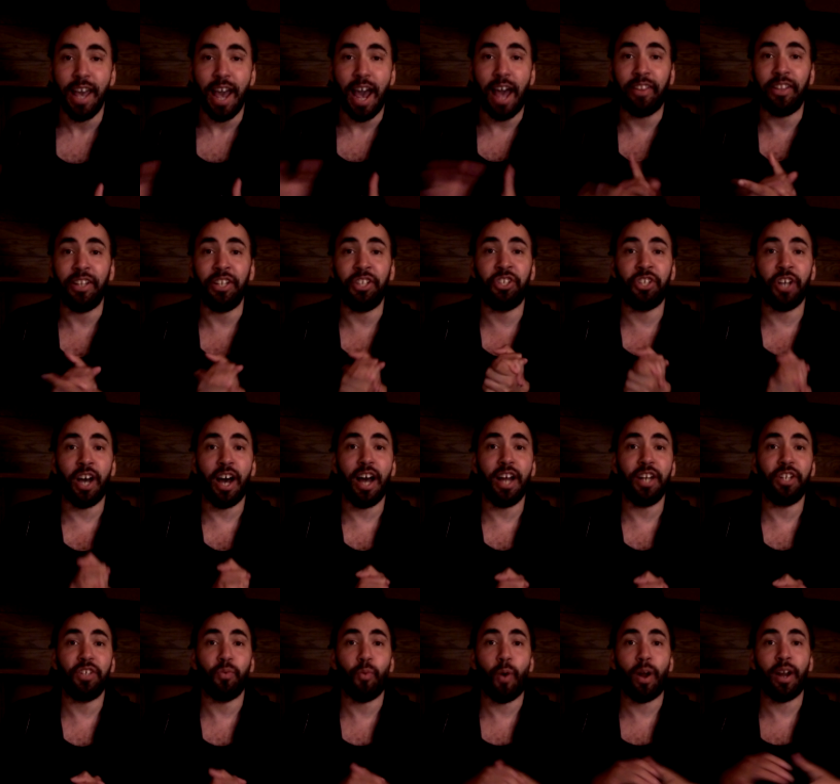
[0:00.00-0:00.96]
And the
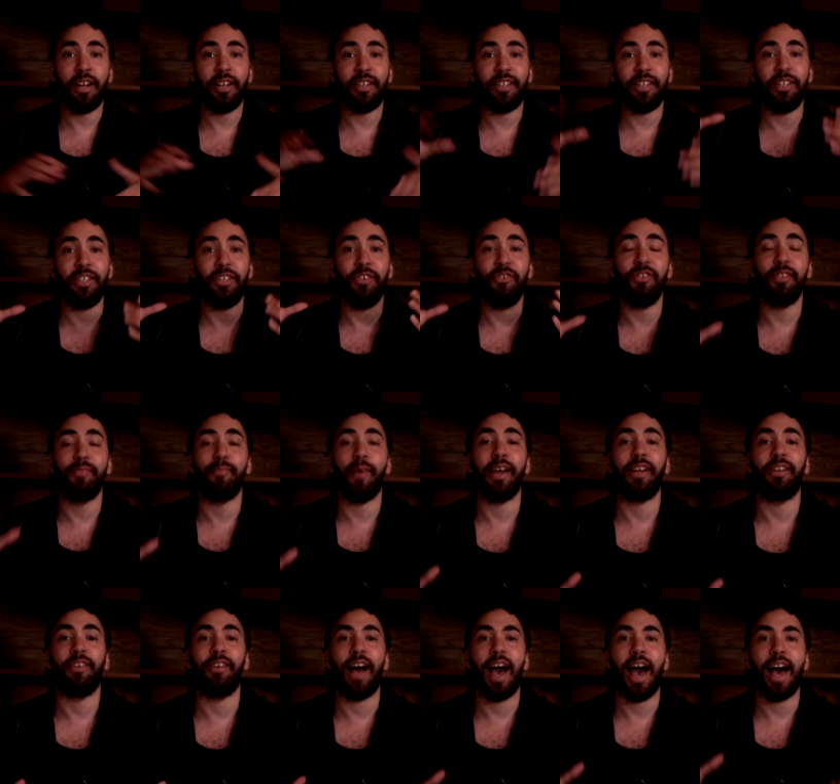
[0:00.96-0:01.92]
judge wanted to use
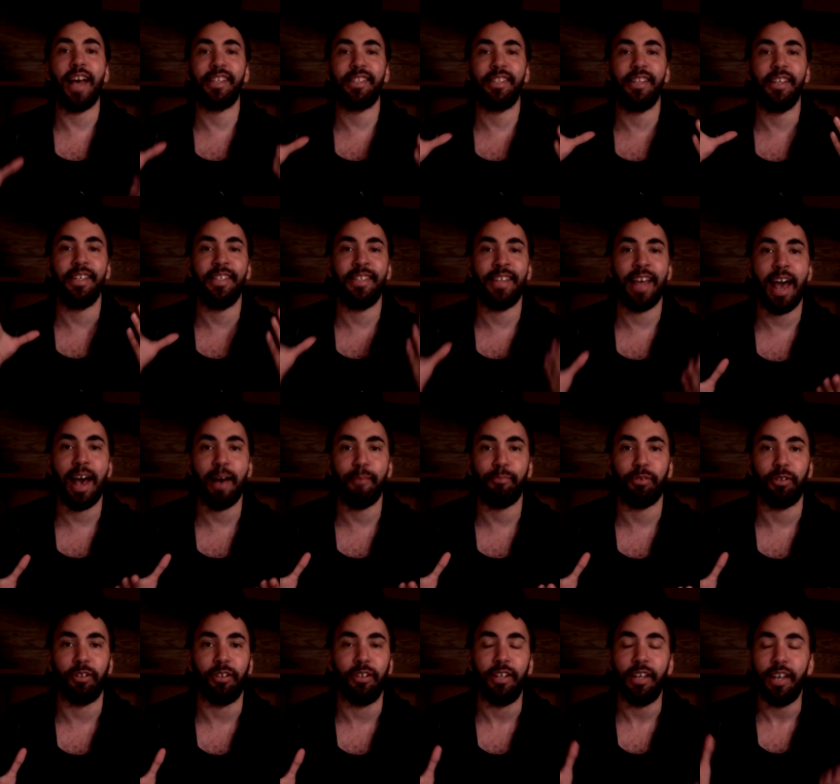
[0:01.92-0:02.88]
Michael as an
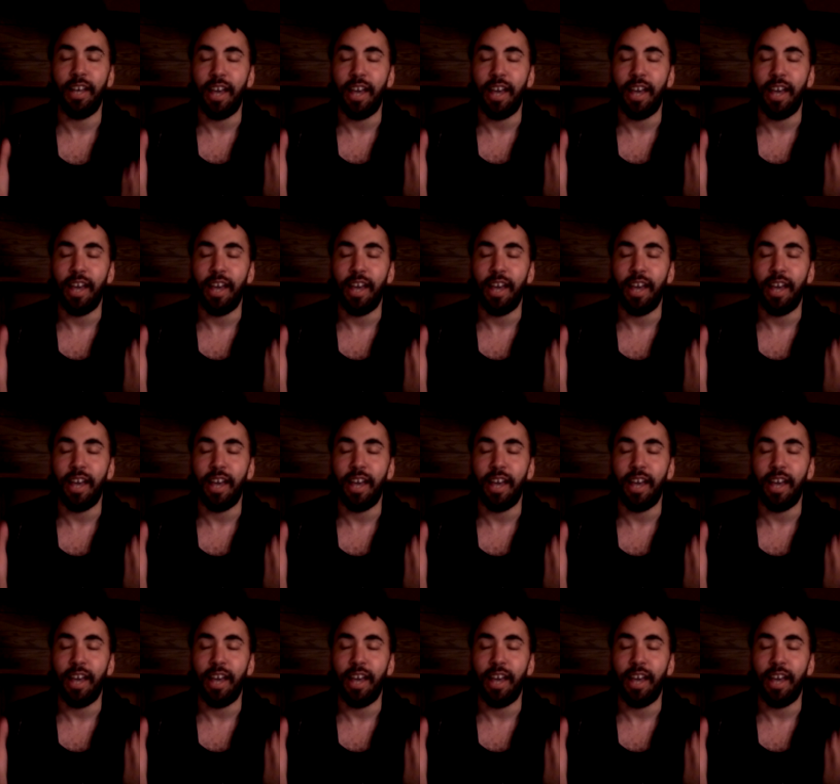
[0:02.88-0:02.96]
example.